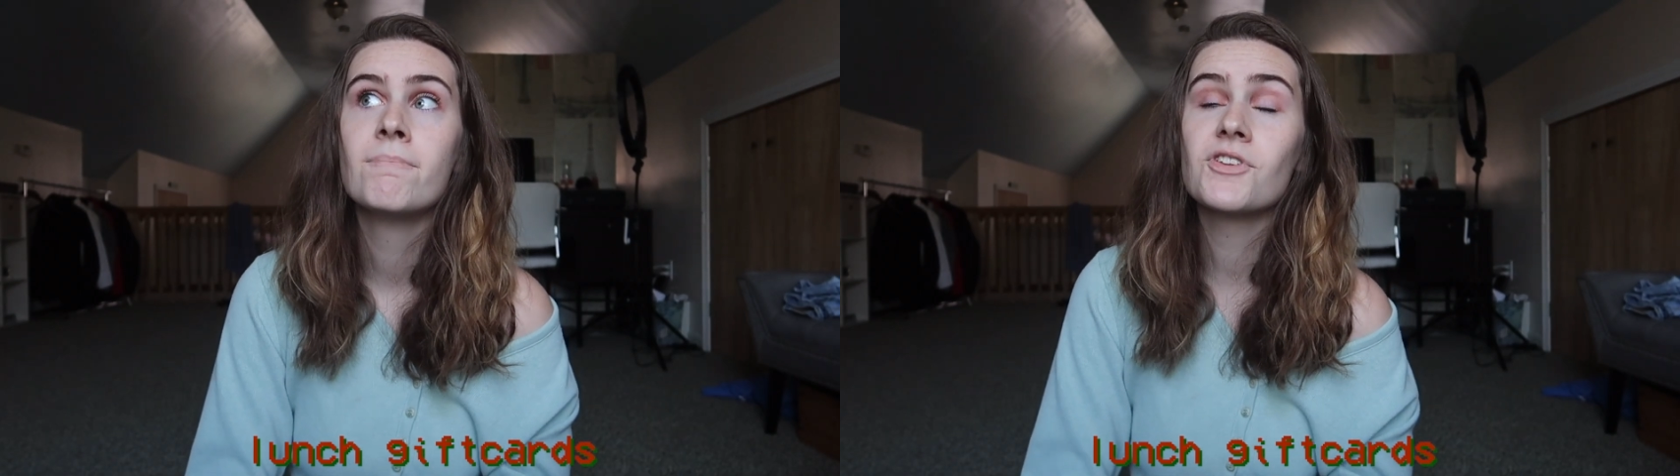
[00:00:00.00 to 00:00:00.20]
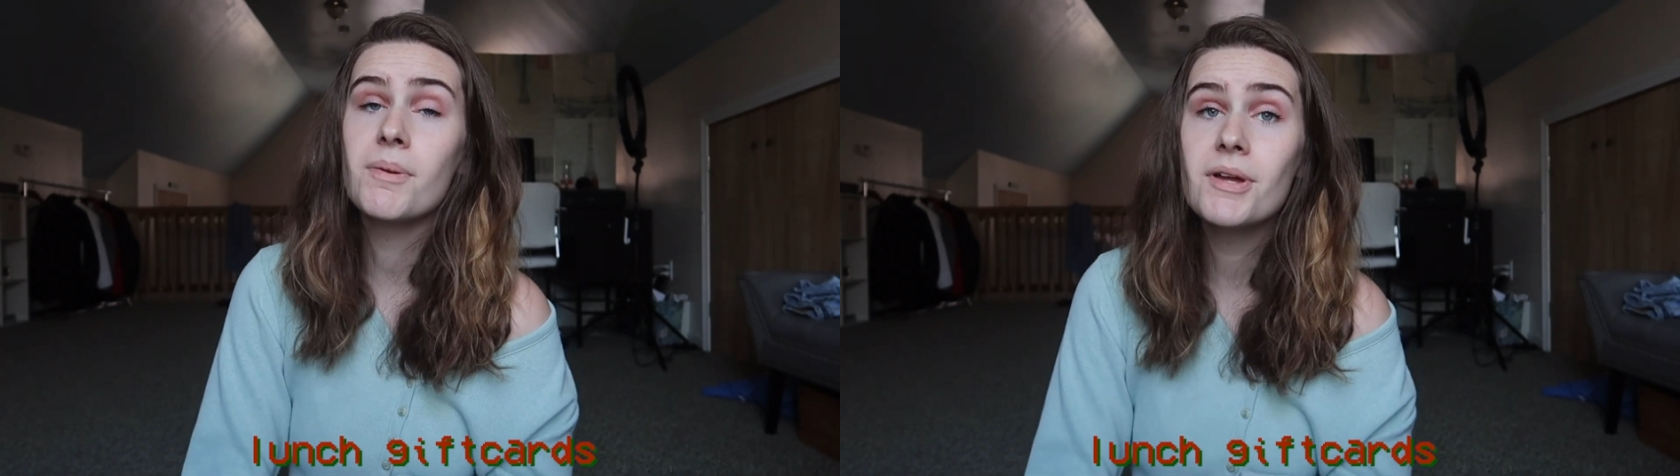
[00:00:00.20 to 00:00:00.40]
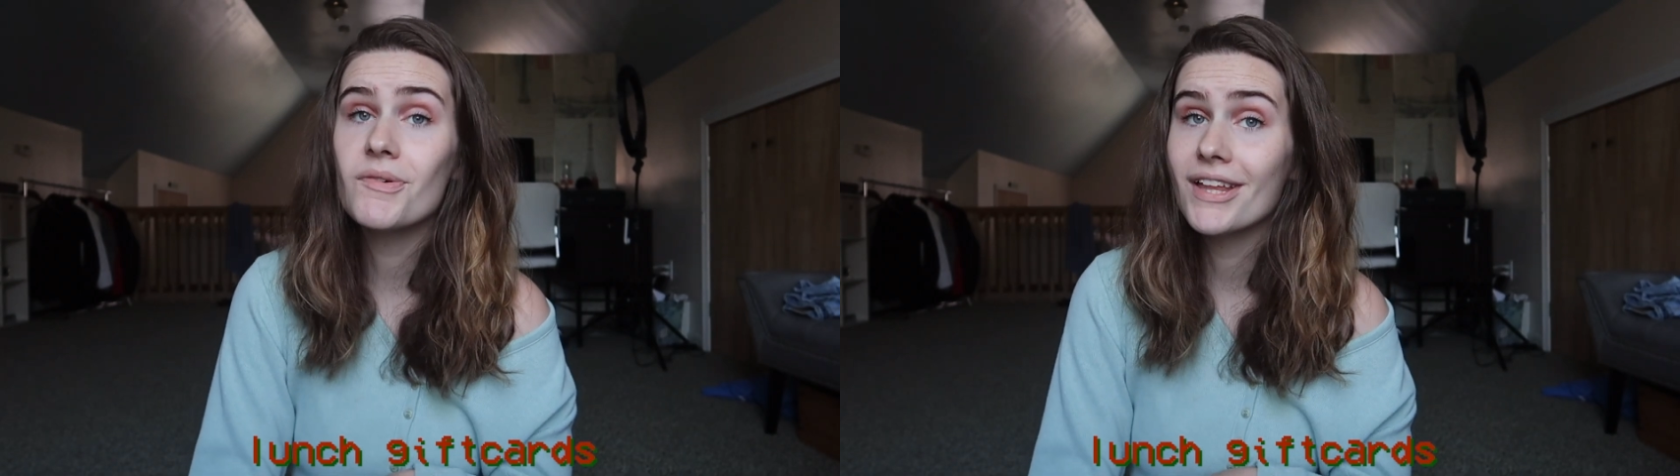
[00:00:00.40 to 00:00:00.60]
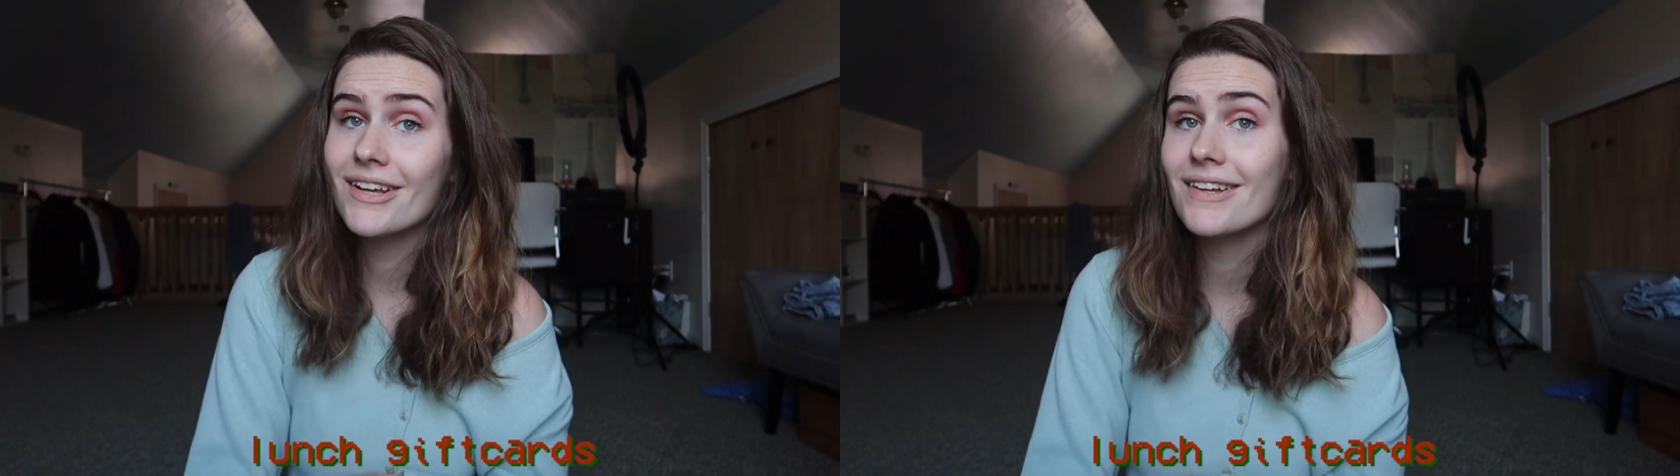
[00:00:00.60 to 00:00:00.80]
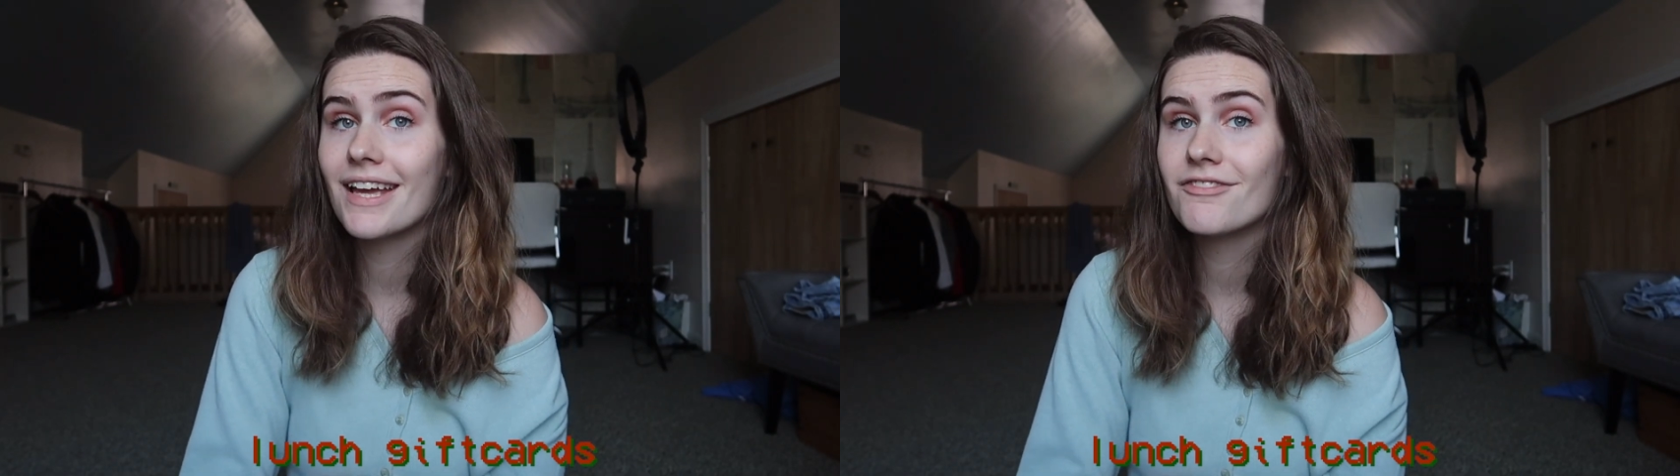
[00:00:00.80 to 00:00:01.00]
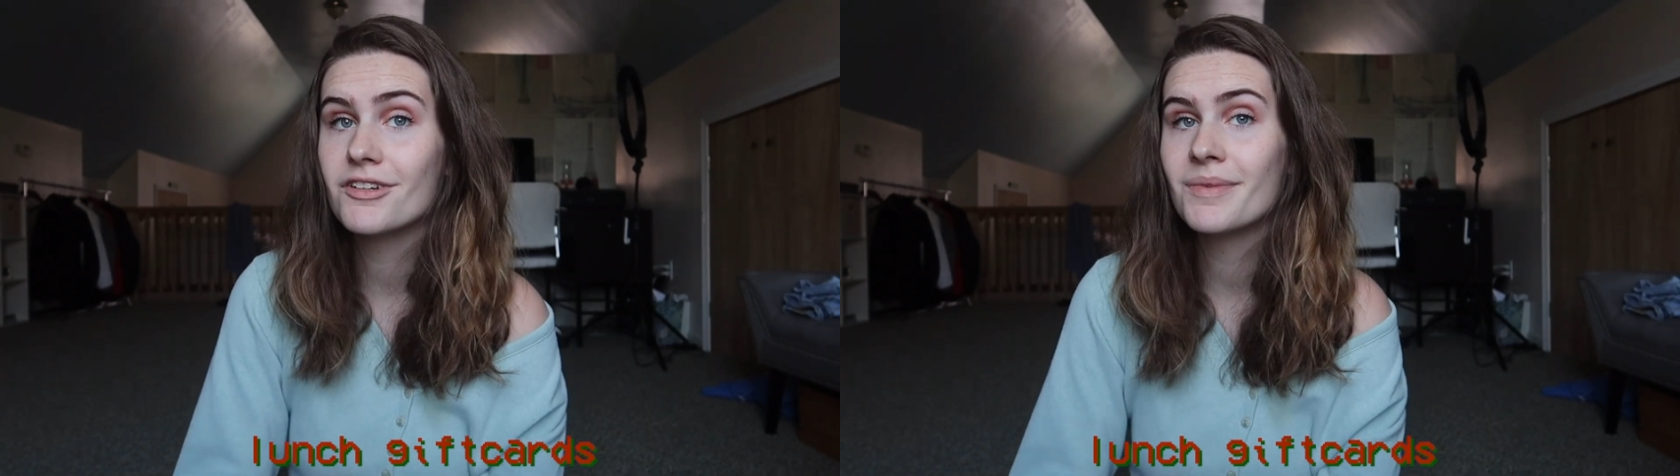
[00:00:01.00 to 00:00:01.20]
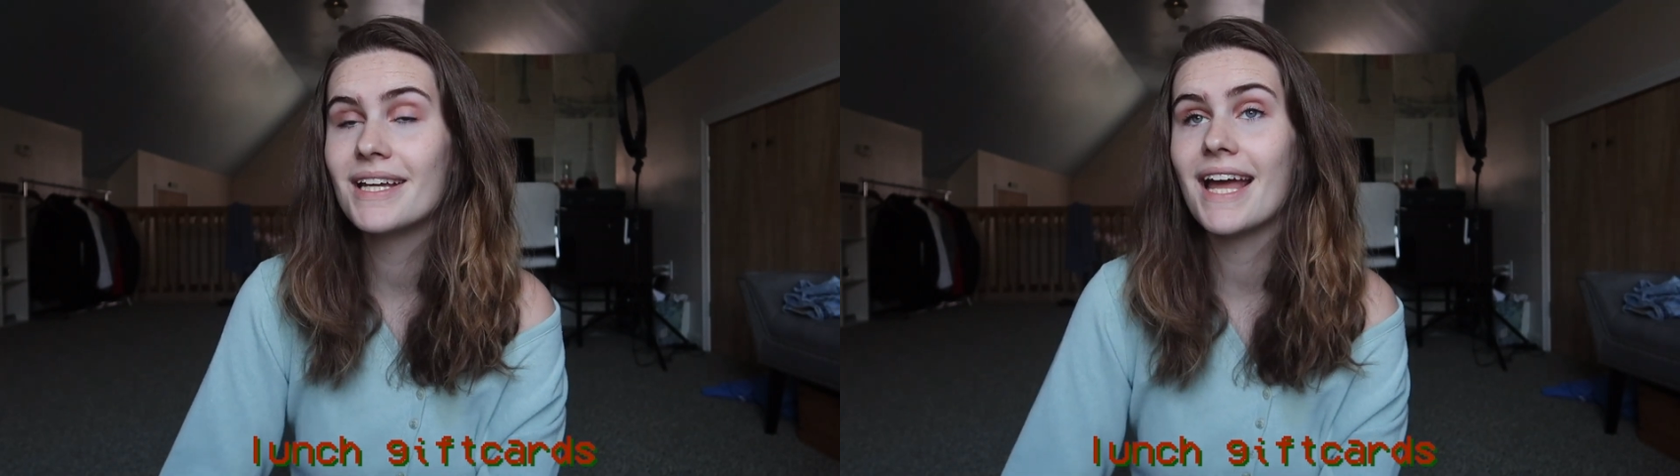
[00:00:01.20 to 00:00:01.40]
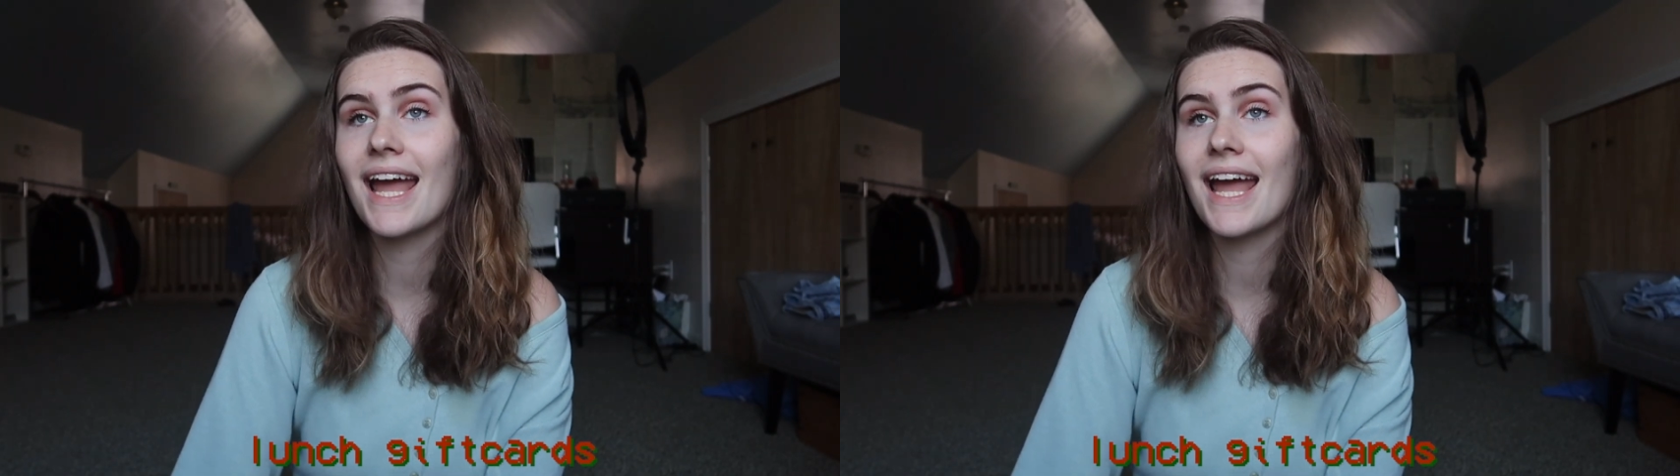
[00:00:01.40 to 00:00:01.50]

So that'd be a really good gift for me,